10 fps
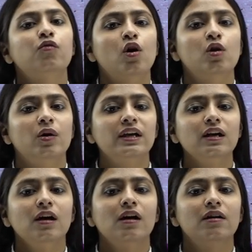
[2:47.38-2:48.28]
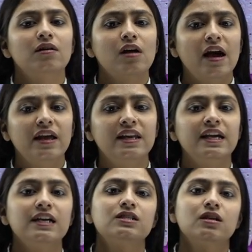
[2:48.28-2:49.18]
following
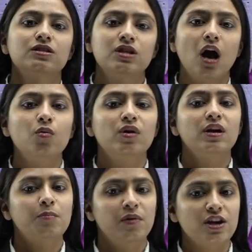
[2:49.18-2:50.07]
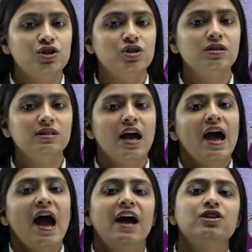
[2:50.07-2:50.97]
alleged dowry pressures,
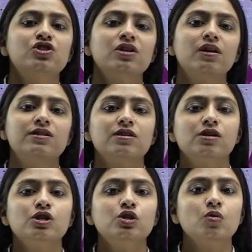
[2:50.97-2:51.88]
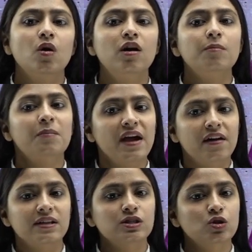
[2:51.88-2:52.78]
and she returned to her
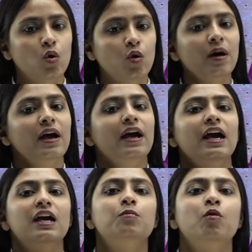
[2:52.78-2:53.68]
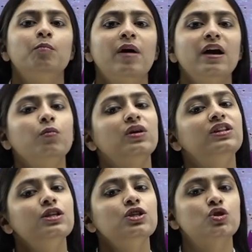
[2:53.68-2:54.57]
parents' home in Mumbai
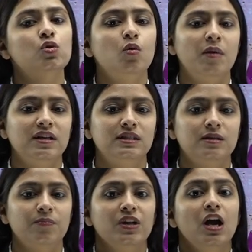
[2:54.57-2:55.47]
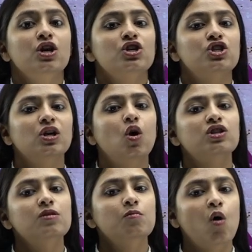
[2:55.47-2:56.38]
within 2 months. She
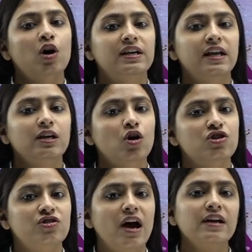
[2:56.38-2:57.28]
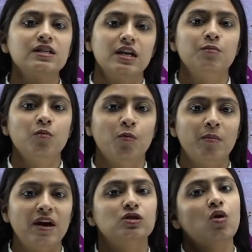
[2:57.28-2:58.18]
got a modeling contract in
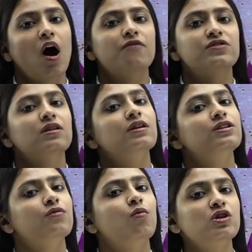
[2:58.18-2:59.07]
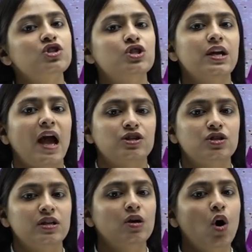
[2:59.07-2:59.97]
Mumbai. So after her divorce, she
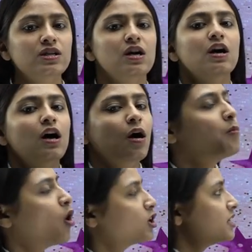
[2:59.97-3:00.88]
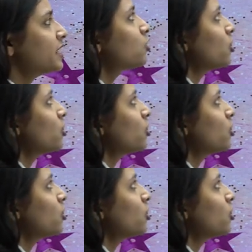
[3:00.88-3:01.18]
actually got a modeling